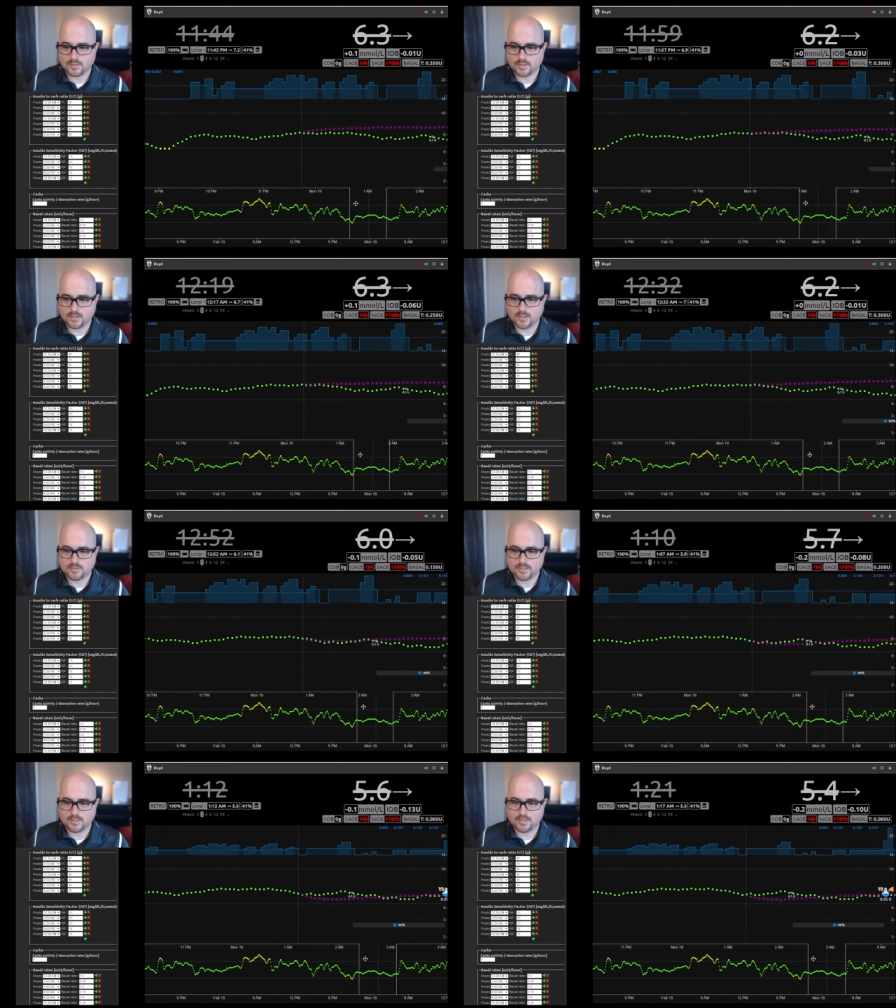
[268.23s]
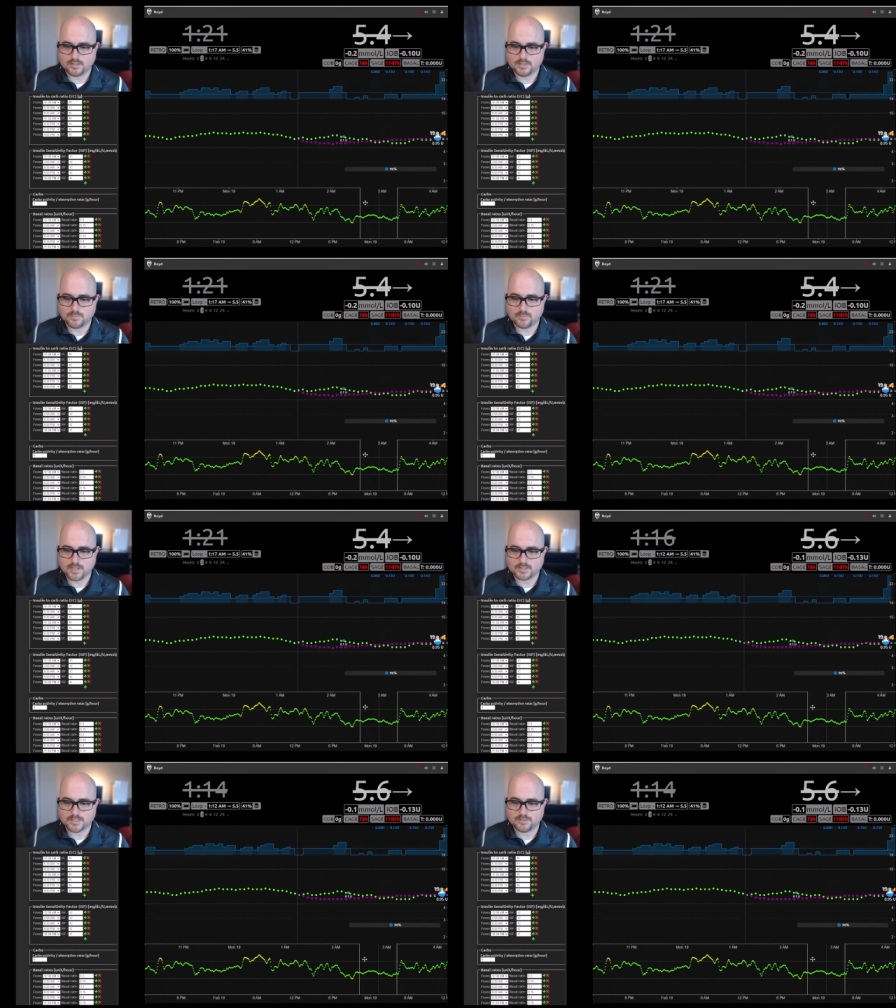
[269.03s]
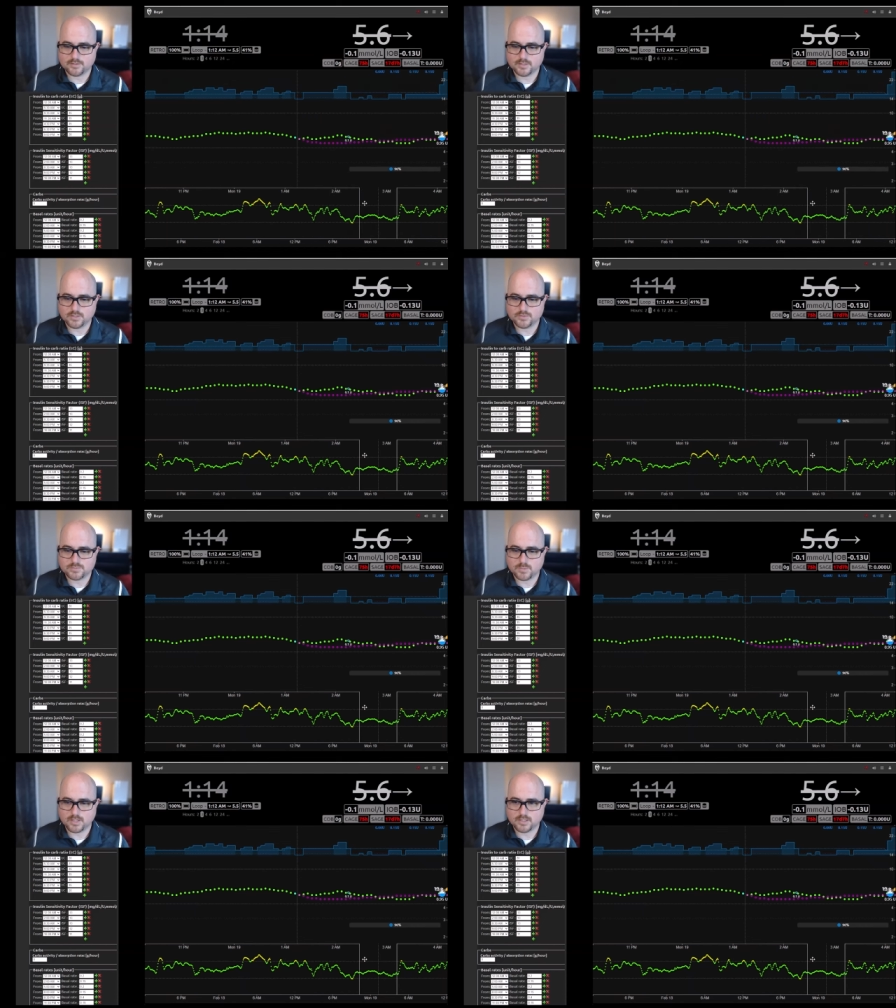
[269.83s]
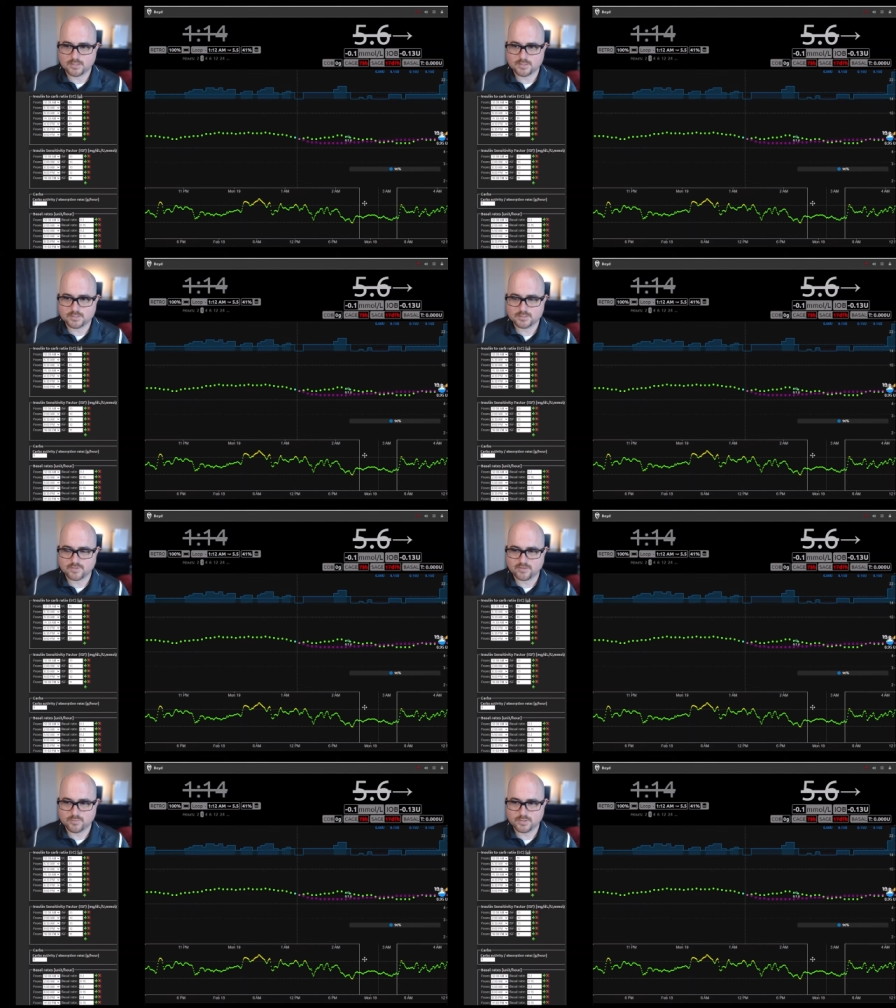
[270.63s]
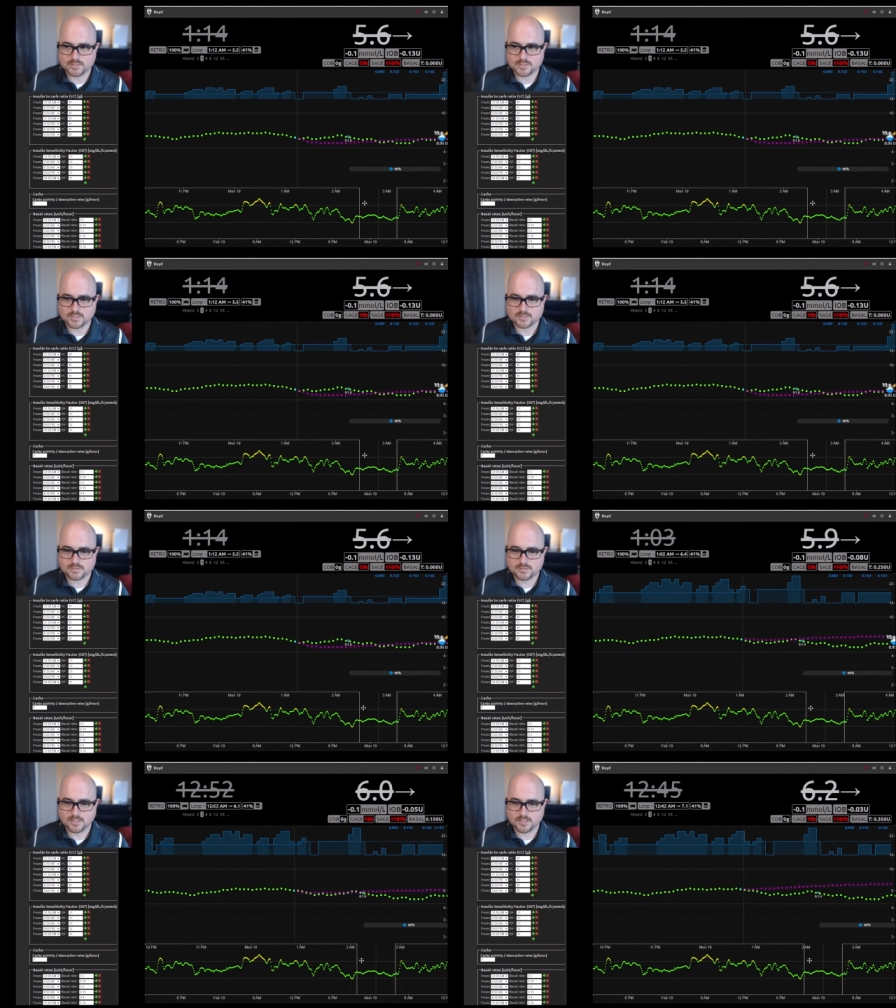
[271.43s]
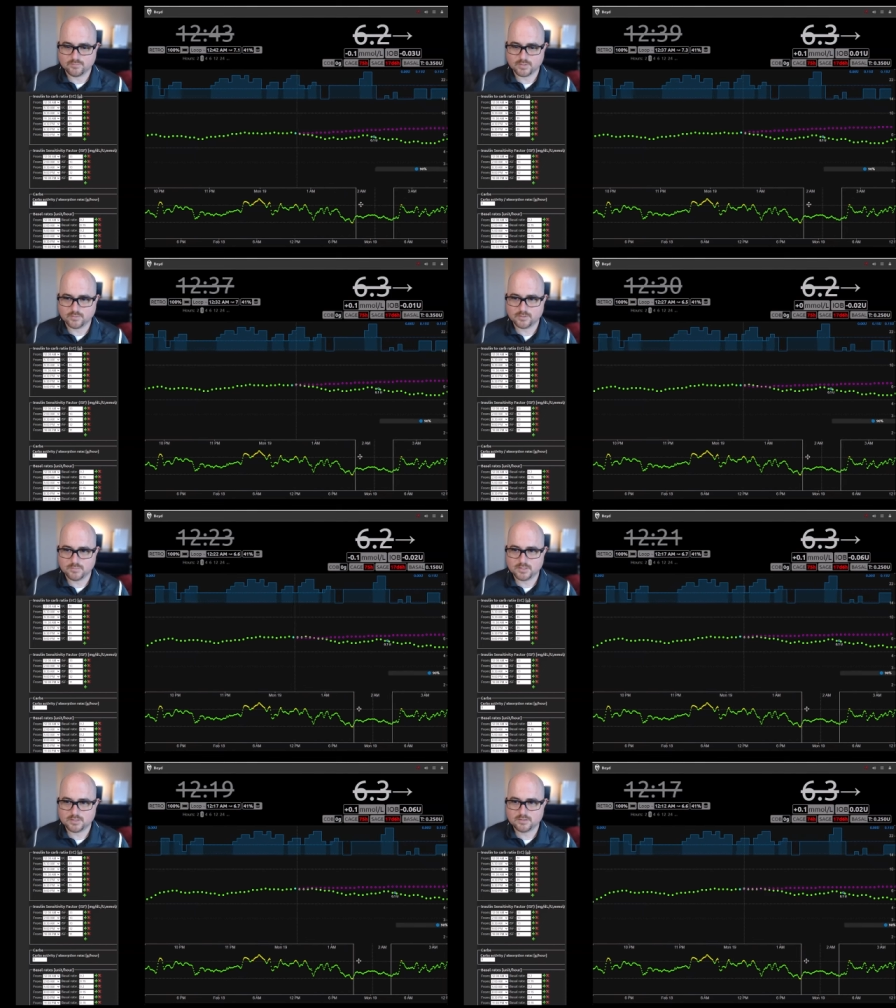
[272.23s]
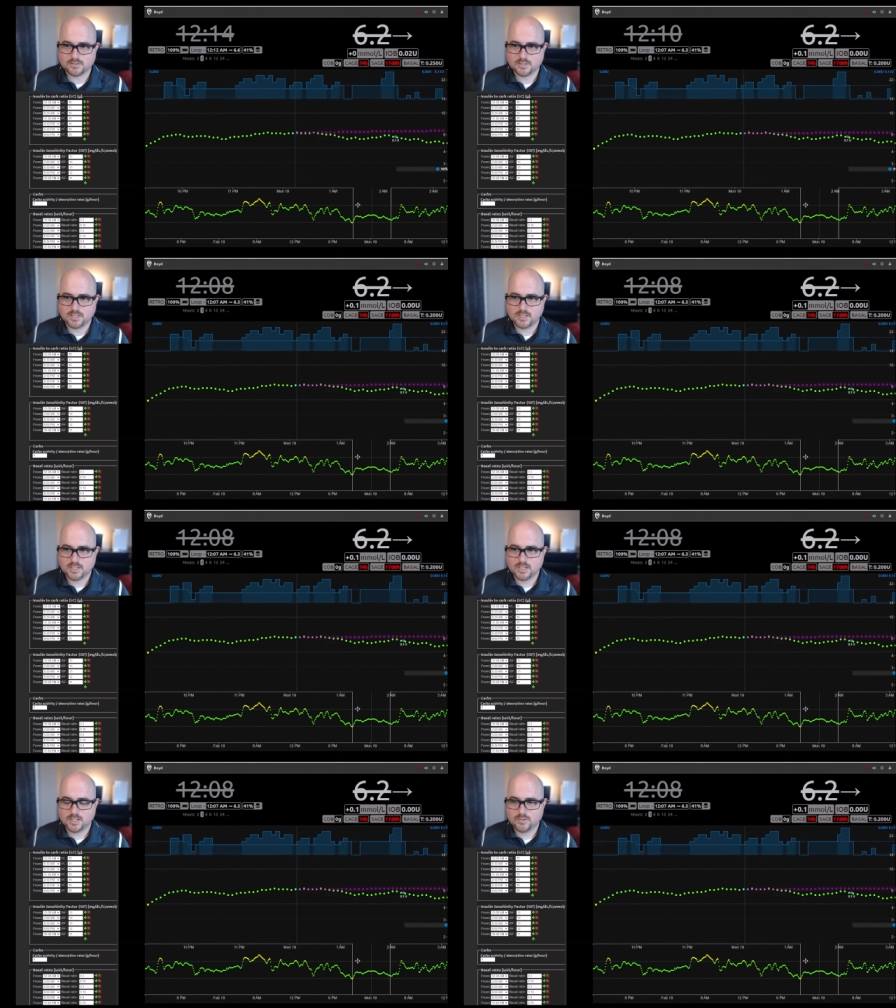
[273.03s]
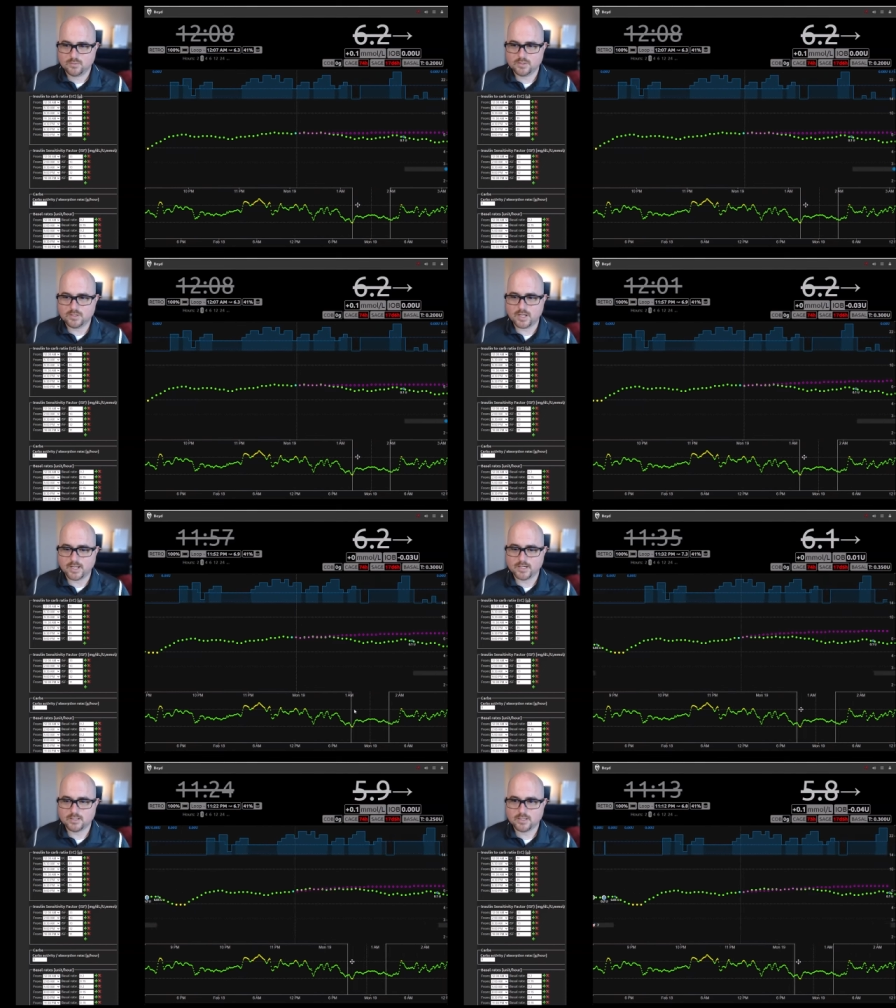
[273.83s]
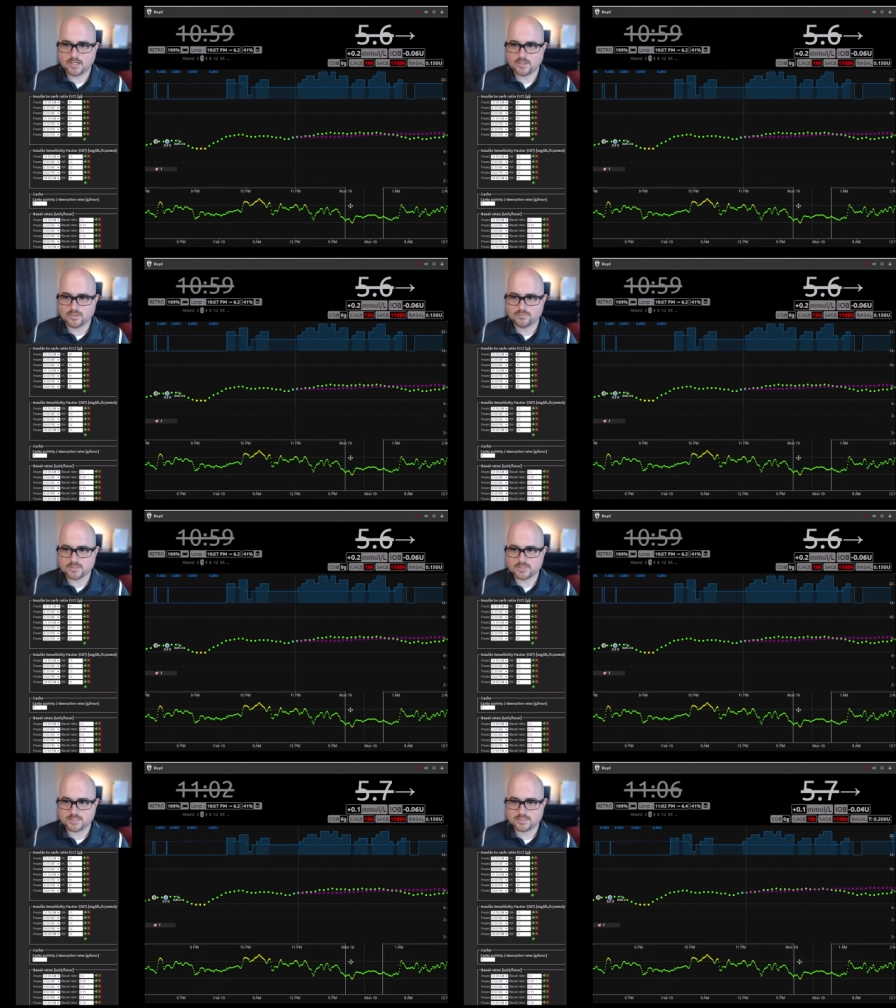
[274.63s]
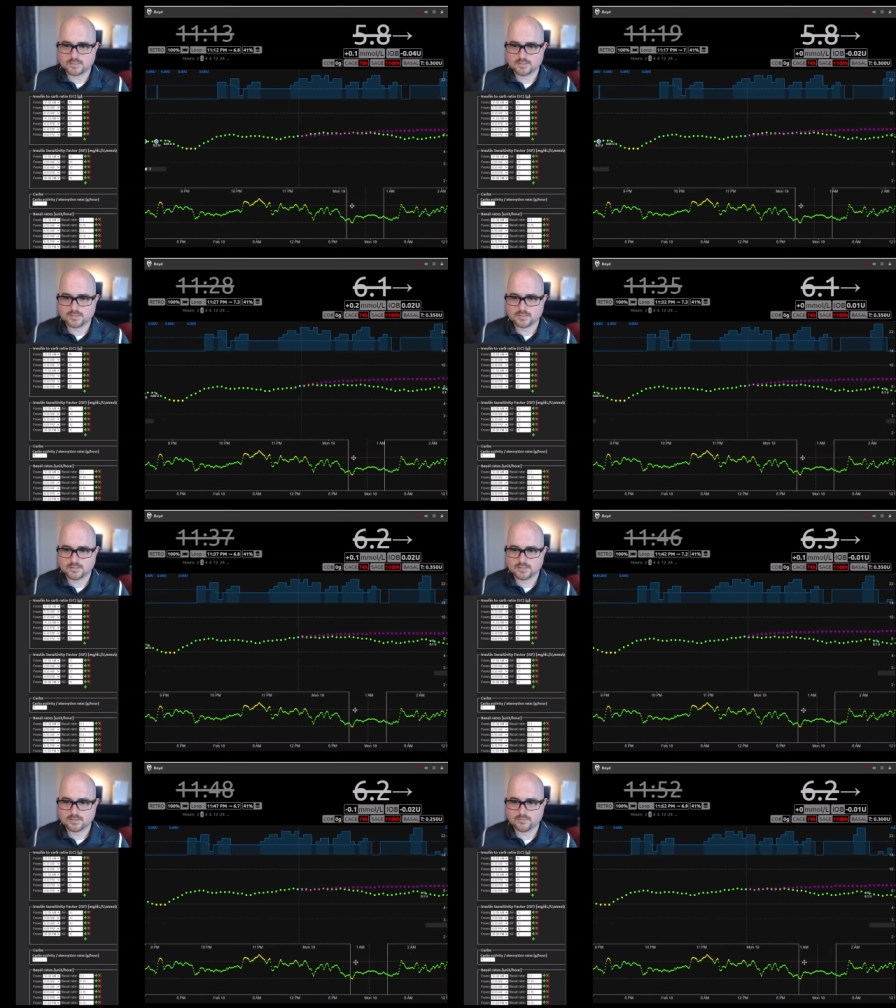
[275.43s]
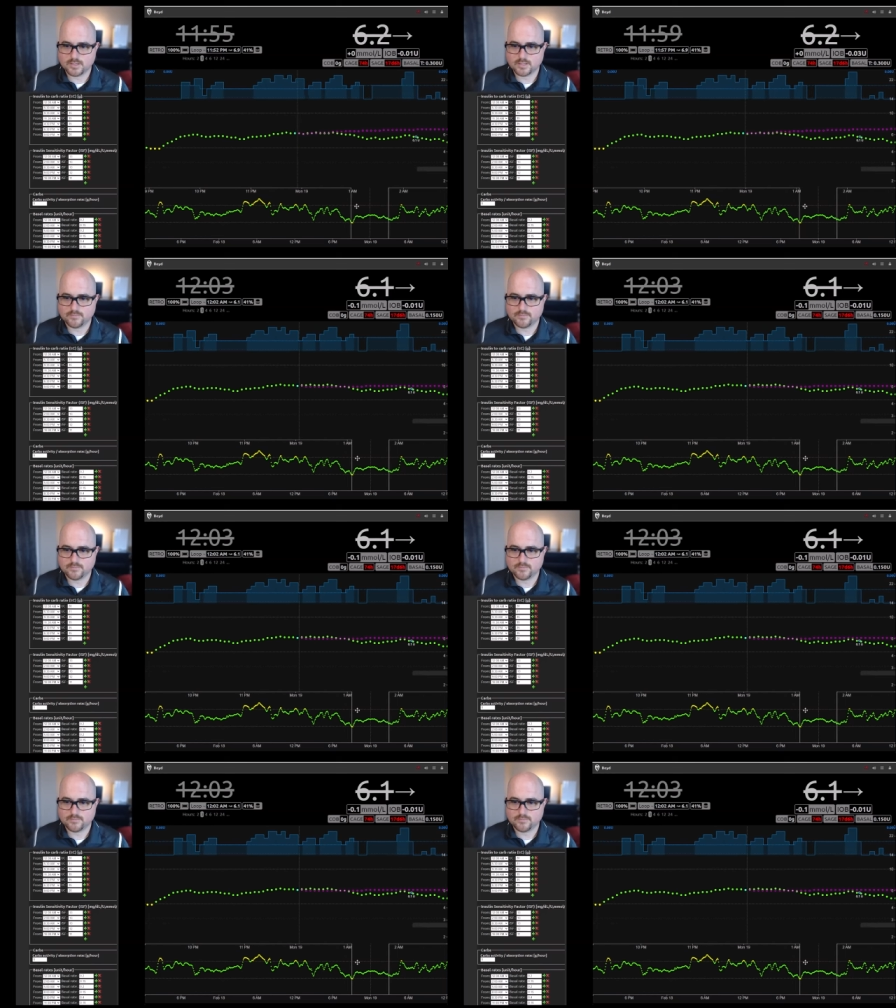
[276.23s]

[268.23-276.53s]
And then dipping back down there, the low spot is 5.6. And then we go in the middle. We're a little higher, kind of over 6, right?